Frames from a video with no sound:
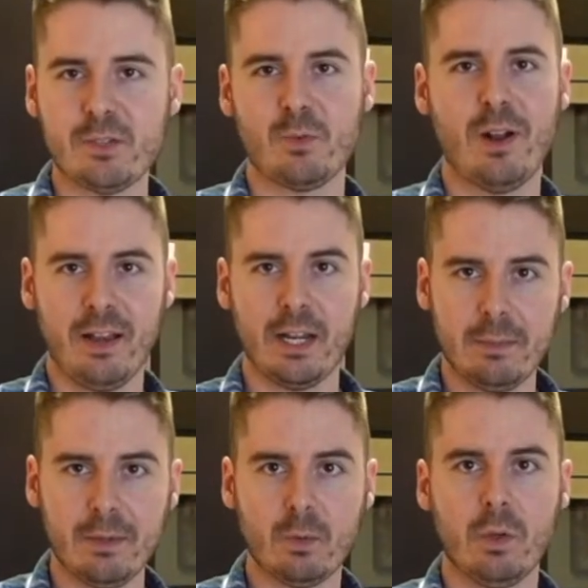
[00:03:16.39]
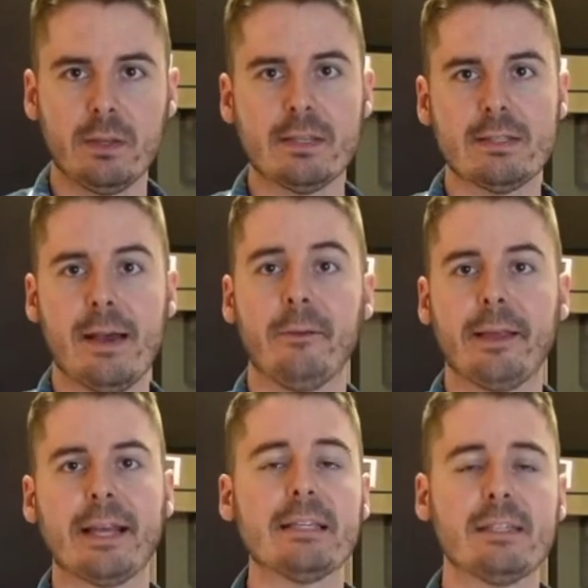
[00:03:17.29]
We're not going to be rolling this out. Like
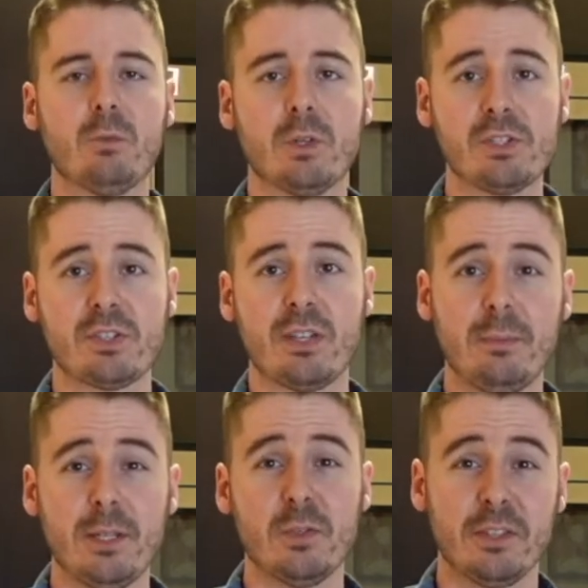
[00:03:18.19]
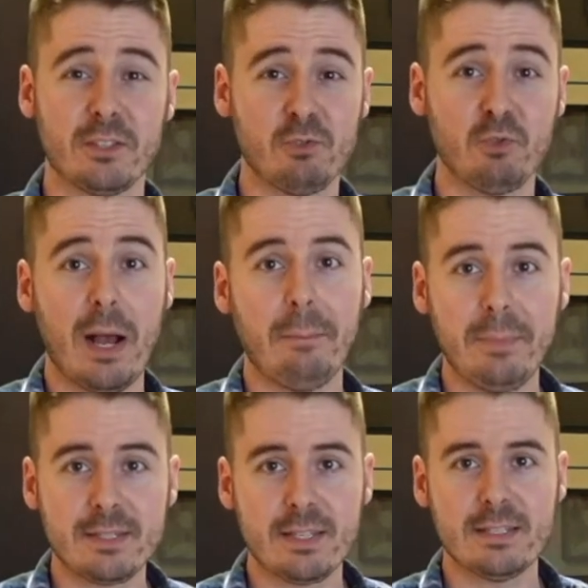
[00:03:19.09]
I said, we're just going to be doing this drop
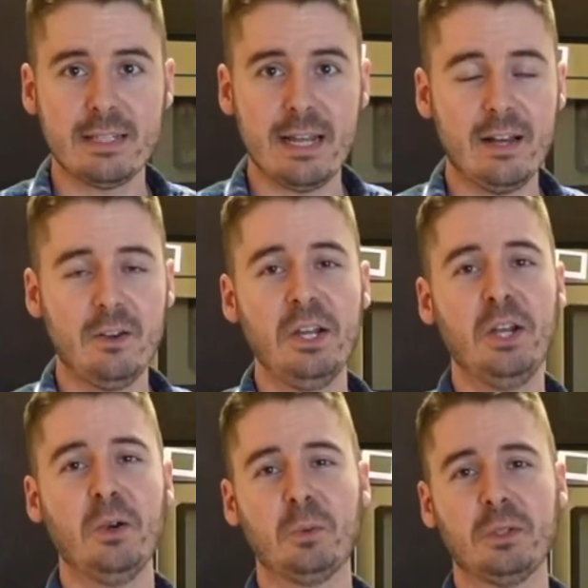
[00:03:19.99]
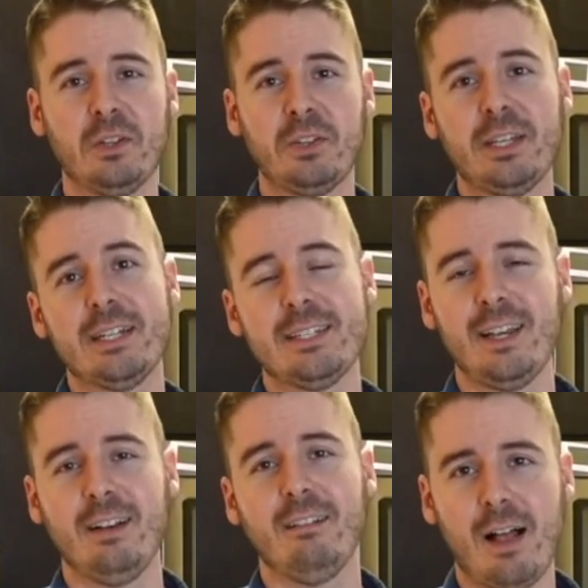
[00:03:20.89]
biscuit style. We're literally going to take
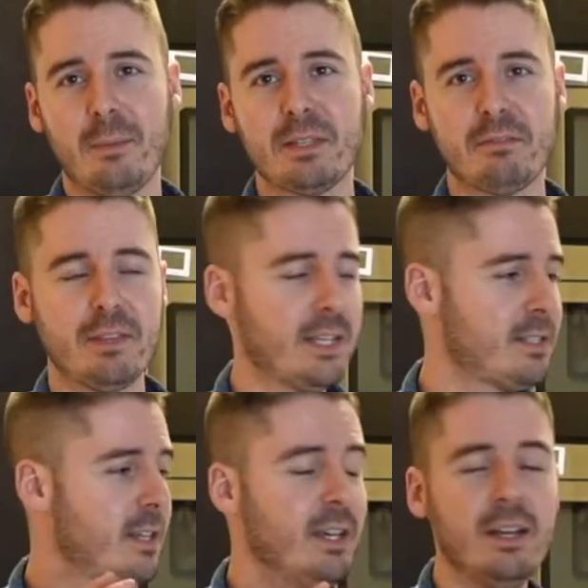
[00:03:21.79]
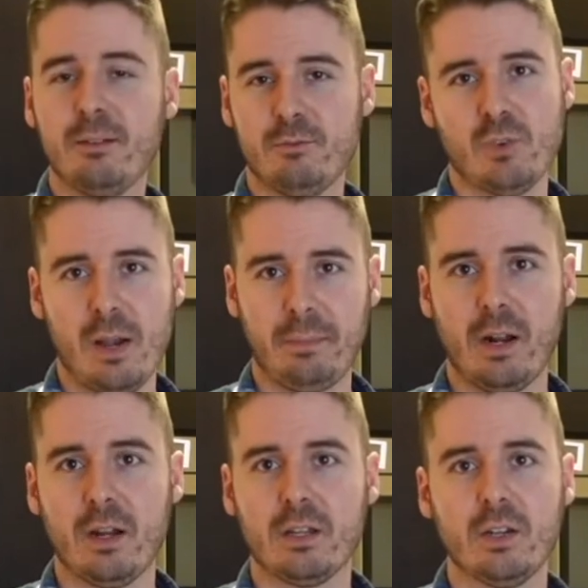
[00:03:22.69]
globs of this, drop it on
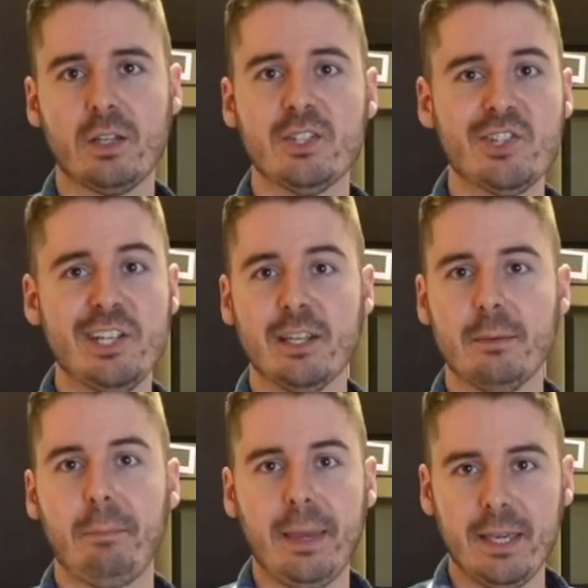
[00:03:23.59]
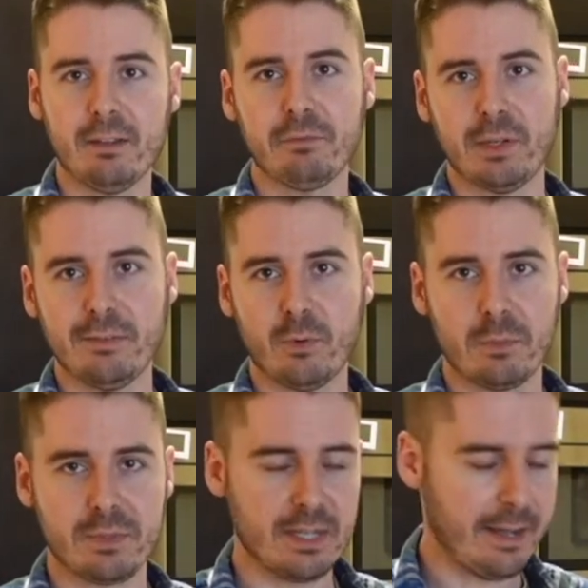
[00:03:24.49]
a cookie sheet, and bake it freeform
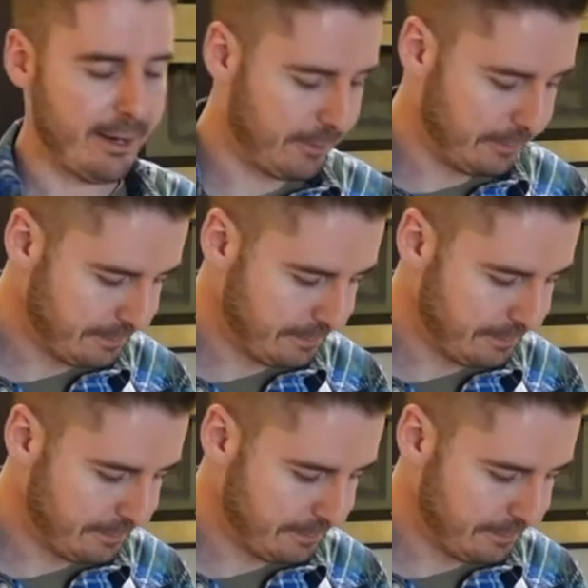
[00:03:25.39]
style.